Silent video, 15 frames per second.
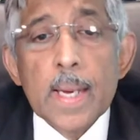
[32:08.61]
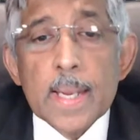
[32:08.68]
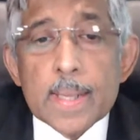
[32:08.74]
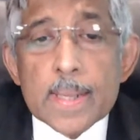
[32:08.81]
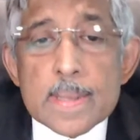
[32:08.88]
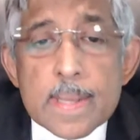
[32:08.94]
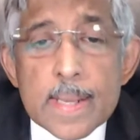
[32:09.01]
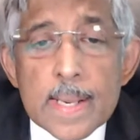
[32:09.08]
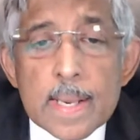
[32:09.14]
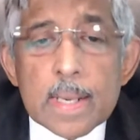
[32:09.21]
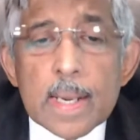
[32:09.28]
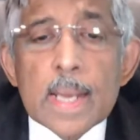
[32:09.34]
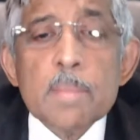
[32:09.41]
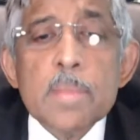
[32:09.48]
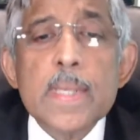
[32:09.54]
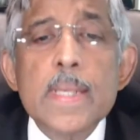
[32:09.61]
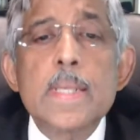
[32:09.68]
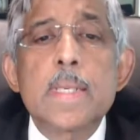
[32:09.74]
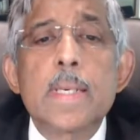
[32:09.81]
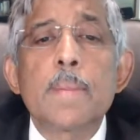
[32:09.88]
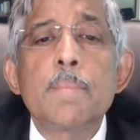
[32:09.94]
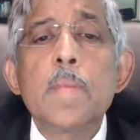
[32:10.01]
In this real time
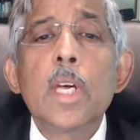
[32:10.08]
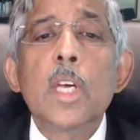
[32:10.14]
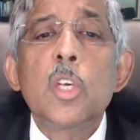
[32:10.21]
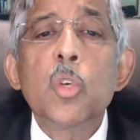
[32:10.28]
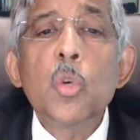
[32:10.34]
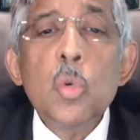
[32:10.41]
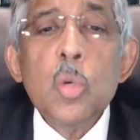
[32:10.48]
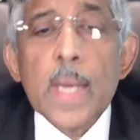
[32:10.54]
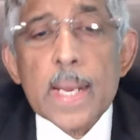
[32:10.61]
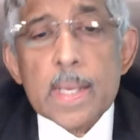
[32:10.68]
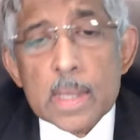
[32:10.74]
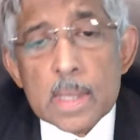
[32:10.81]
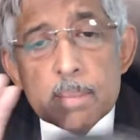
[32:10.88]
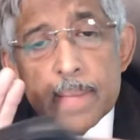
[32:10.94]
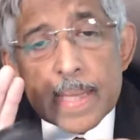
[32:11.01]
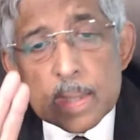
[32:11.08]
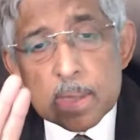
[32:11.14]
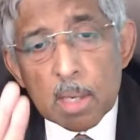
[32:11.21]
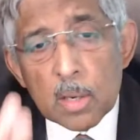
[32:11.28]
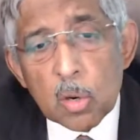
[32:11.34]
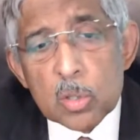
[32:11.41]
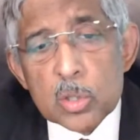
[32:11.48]
CGM, you get the
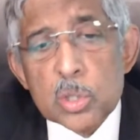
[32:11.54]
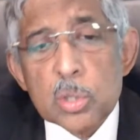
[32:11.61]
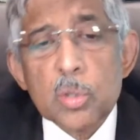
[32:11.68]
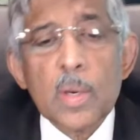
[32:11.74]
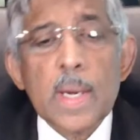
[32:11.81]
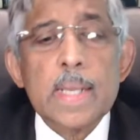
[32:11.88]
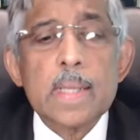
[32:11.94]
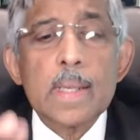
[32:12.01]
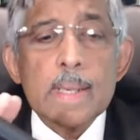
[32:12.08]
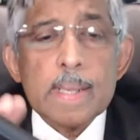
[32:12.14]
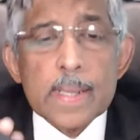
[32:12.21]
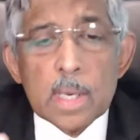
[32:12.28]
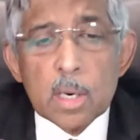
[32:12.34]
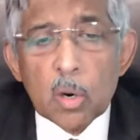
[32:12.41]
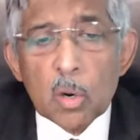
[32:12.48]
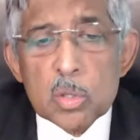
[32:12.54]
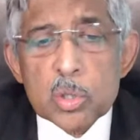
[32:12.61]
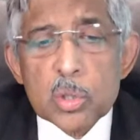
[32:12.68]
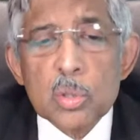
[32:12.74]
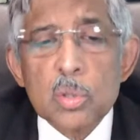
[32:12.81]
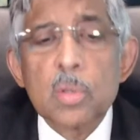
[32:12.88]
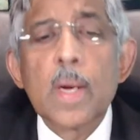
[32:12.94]
meter also. You get the reader
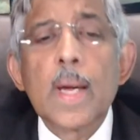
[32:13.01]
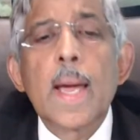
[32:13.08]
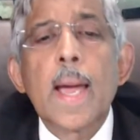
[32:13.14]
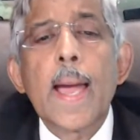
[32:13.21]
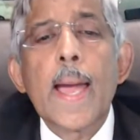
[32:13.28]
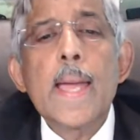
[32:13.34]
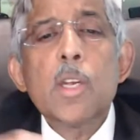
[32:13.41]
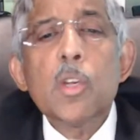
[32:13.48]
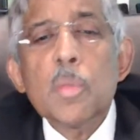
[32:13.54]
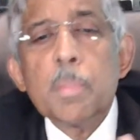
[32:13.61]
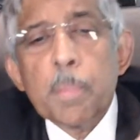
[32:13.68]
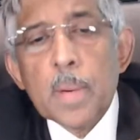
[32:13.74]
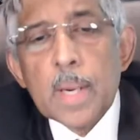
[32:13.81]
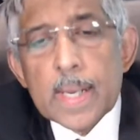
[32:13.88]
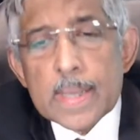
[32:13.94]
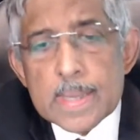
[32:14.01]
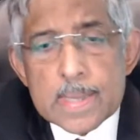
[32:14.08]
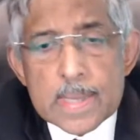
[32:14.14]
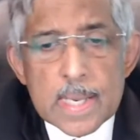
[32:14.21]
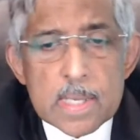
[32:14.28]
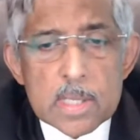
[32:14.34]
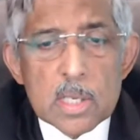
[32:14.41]
also. And you get the
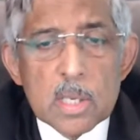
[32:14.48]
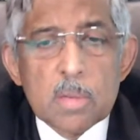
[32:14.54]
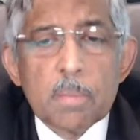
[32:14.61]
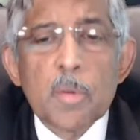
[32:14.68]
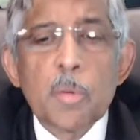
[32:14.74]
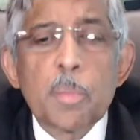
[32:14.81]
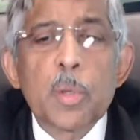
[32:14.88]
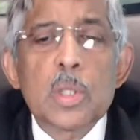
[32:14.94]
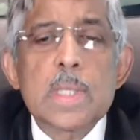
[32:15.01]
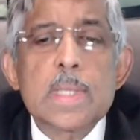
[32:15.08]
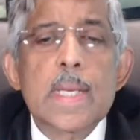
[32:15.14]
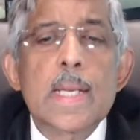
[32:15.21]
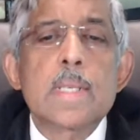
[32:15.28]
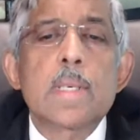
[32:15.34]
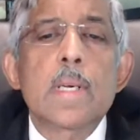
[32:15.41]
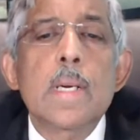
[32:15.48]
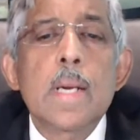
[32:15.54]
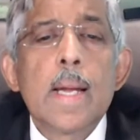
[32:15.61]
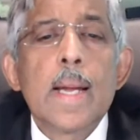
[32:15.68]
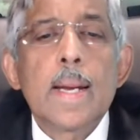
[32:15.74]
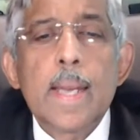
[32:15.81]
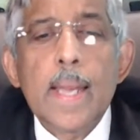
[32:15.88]
sensor. You put the
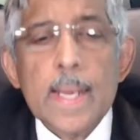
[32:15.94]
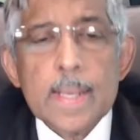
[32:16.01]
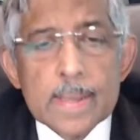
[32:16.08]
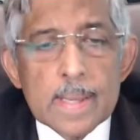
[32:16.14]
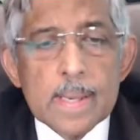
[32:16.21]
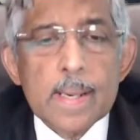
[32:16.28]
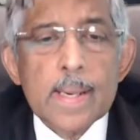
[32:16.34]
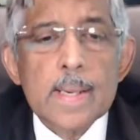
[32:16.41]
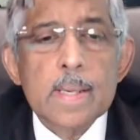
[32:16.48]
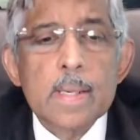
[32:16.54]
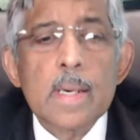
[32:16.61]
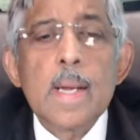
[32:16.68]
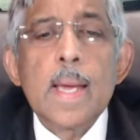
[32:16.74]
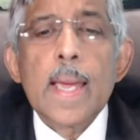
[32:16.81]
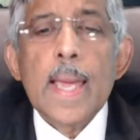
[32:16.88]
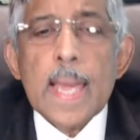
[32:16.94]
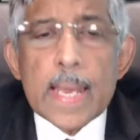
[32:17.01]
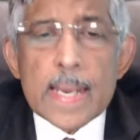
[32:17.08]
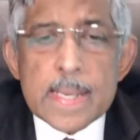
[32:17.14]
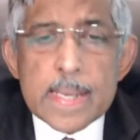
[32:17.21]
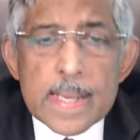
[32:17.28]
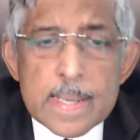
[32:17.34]
sensor, take the reader.
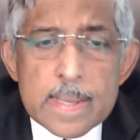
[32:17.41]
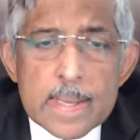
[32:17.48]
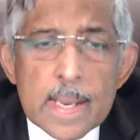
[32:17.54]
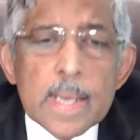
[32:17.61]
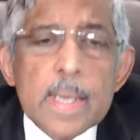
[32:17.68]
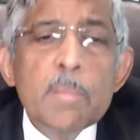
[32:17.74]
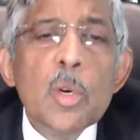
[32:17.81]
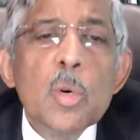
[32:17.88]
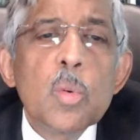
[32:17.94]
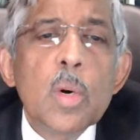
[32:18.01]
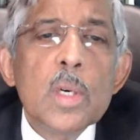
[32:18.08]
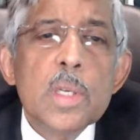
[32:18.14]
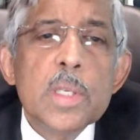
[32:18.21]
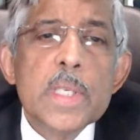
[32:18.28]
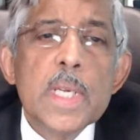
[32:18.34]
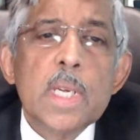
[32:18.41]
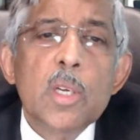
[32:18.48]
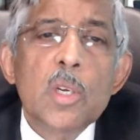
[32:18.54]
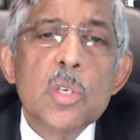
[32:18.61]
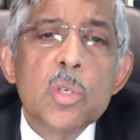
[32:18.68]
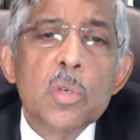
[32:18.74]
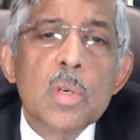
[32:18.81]
Any time you want to check
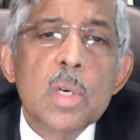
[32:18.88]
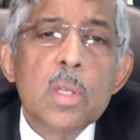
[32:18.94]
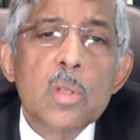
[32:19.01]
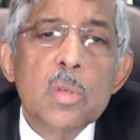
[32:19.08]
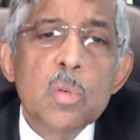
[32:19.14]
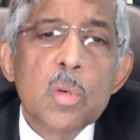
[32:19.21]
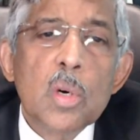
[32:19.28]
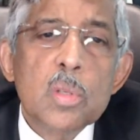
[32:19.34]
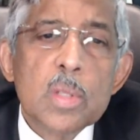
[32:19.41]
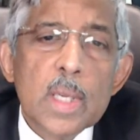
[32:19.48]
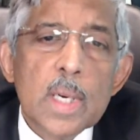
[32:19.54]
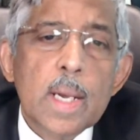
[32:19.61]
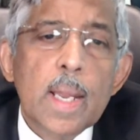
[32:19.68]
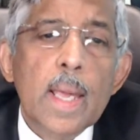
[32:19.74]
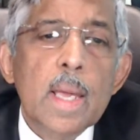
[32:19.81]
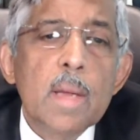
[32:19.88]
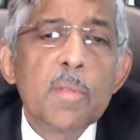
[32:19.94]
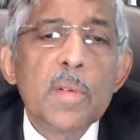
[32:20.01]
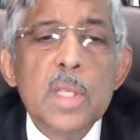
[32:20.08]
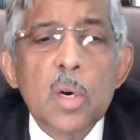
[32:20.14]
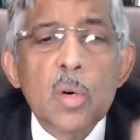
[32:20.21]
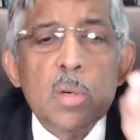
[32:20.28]
your sugar throughout the day
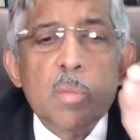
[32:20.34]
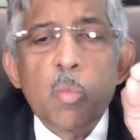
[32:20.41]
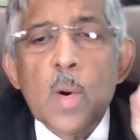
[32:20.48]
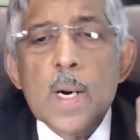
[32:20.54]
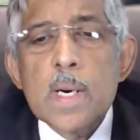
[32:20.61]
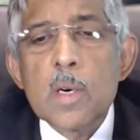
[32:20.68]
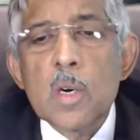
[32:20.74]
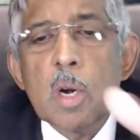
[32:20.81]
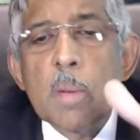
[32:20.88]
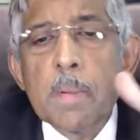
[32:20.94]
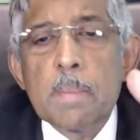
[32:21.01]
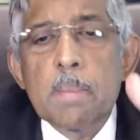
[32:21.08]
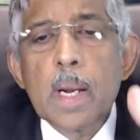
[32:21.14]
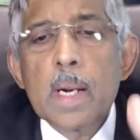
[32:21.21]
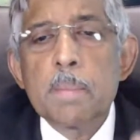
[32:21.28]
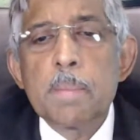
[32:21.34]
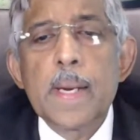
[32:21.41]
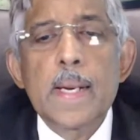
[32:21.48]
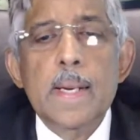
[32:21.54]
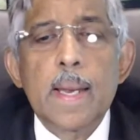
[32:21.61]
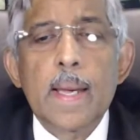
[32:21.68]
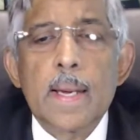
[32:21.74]
without one drop of blood
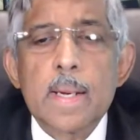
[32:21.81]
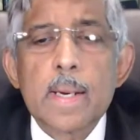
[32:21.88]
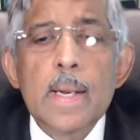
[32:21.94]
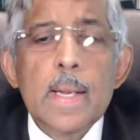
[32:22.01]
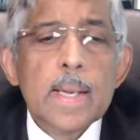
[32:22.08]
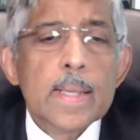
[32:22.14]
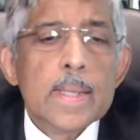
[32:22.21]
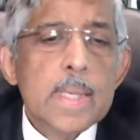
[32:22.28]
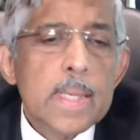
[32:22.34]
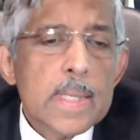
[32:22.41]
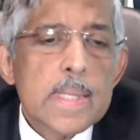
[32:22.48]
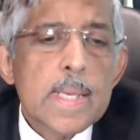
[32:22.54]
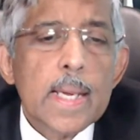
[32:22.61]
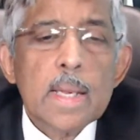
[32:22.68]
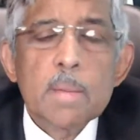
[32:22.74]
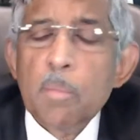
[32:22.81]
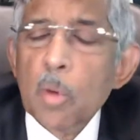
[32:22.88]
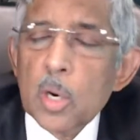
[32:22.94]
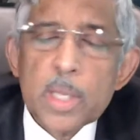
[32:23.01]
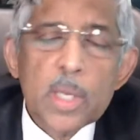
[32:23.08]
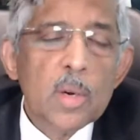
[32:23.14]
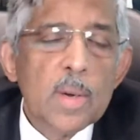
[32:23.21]
being taken, just take it.
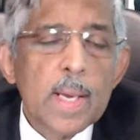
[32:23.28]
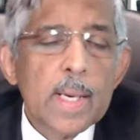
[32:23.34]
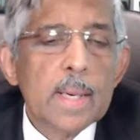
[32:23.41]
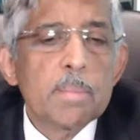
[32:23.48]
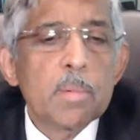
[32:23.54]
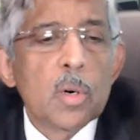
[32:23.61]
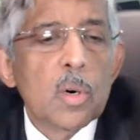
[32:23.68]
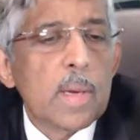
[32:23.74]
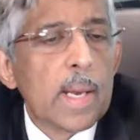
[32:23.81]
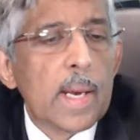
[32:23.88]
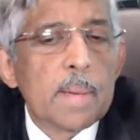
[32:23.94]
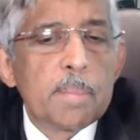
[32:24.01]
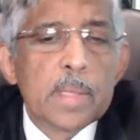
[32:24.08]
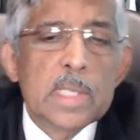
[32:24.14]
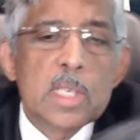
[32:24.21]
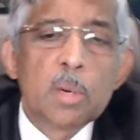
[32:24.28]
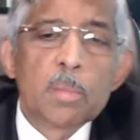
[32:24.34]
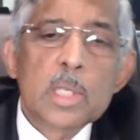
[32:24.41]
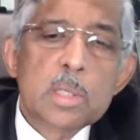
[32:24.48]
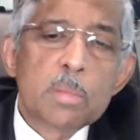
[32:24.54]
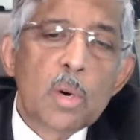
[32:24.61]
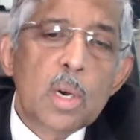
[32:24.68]
Morning, you get up. Okay, let me see how
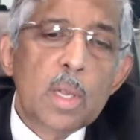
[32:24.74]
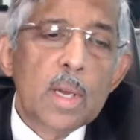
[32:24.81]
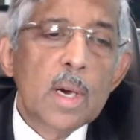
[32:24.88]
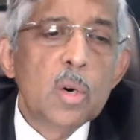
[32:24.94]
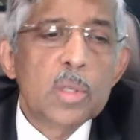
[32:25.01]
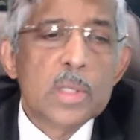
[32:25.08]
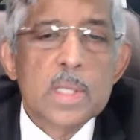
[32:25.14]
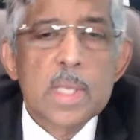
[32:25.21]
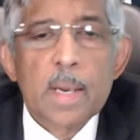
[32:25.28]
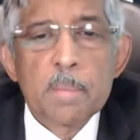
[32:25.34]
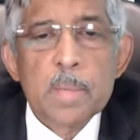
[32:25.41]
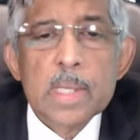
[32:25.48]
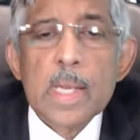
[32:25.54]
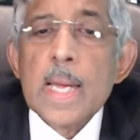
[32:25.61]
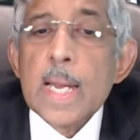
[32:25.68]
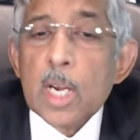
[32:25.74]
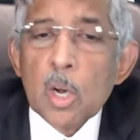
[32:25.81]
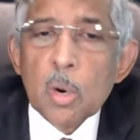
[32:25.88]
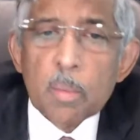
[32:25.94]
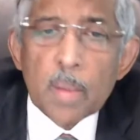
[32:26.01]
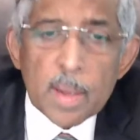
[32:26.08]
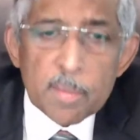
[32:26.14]
much in the morning. Now it's that much.
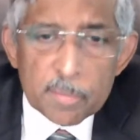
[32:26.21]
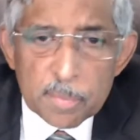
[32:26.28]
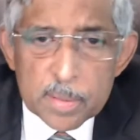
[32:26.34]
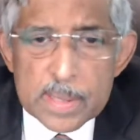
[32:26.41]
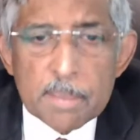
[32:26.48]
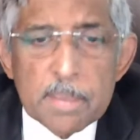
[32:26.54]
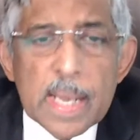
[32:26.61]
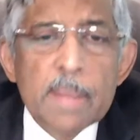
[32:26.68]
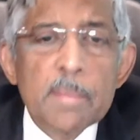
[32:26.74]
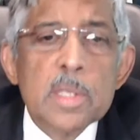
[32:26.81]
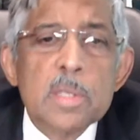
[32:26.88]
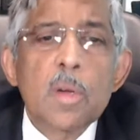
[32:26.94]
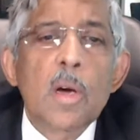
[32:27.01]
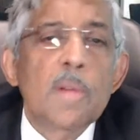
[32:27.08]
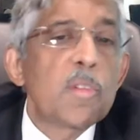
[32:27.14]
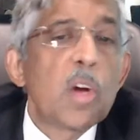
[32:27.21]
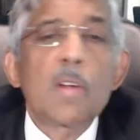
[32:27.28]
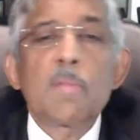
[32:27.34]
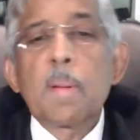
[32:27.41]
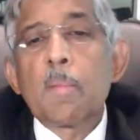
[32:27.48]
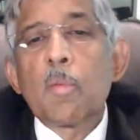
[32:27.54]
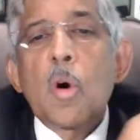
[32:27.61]
Now, some time I've
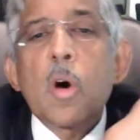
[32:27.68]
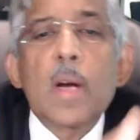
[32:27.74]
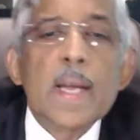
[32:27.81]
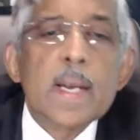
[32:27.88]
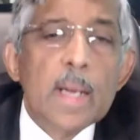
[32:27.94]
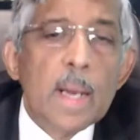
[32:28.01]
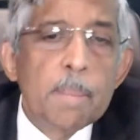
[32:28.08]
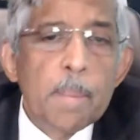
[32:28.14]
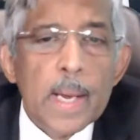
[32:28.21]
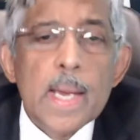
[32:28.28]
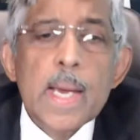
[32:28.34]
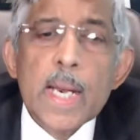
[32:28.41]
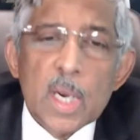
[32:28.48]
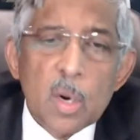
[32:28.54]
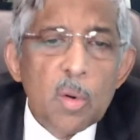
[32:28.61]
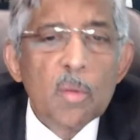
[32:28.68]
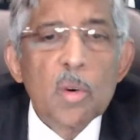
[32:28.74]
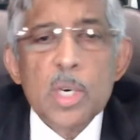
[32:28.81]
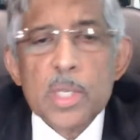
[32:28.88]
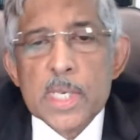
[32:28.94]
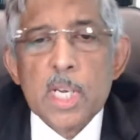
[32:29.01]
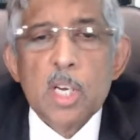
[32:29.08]
gone for my walk and come back. Now I
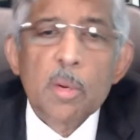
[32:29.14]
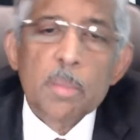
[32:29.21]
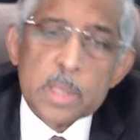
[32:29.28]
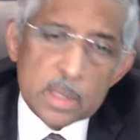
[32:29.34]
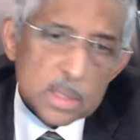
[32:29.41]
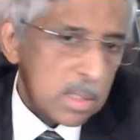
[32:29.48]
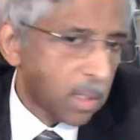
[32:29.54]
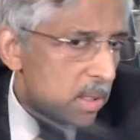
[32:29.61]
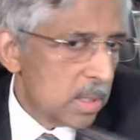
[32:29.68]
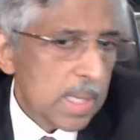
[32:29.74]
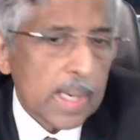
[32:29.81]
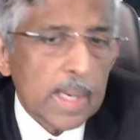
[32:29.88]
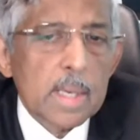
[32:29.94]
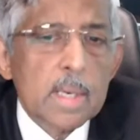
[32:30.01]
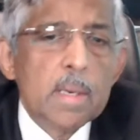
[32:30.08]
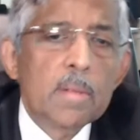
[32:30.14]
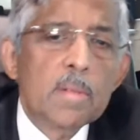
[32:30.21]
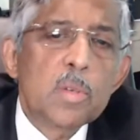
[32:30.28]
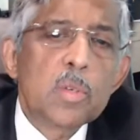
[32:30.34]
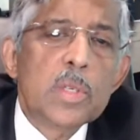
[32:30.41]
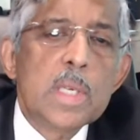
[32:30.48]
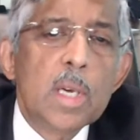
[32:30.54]
want to check how much it is. Check it.
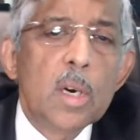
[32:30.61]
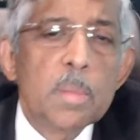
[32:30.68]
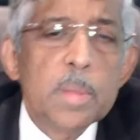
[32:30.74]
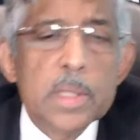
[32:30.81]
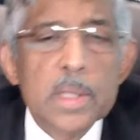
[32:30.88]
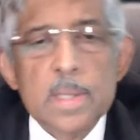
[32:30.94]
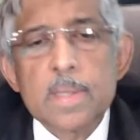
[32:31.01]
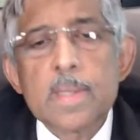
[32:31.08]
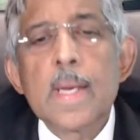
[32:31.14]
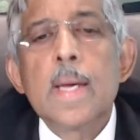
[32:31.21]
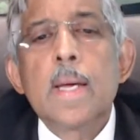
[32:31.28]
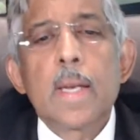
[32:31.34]
You see how much it is.